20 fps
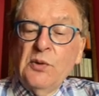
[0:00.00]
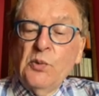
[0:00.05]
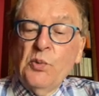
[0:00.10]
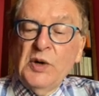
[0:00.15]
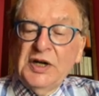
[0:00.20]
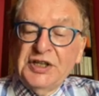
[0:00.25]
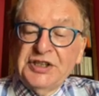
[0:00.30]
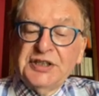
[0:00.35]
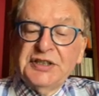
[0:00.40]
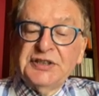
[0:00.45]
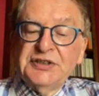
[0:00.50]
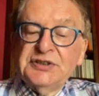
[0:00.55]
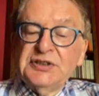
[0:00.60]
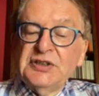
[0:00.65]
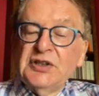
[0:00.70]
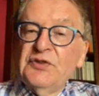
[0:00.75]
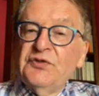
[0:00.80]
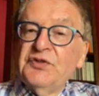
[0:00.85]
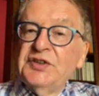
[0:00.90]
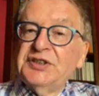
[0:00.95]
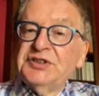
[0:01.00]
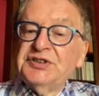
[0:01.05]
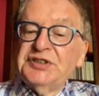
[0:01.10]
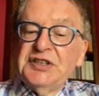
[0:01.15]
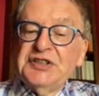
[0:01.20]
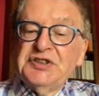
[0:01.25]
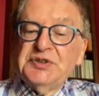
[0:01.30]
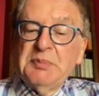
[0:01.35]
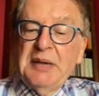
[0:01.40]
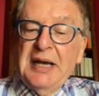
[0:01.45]
wishes of the
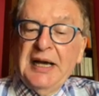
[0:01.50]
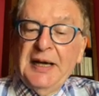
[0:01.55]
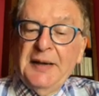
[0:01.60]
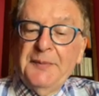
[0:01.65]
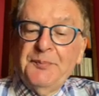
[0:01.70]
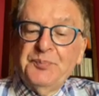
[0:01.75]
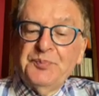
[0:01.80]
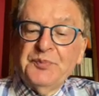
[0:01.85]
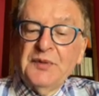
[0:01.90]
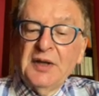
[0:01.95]
deceased man.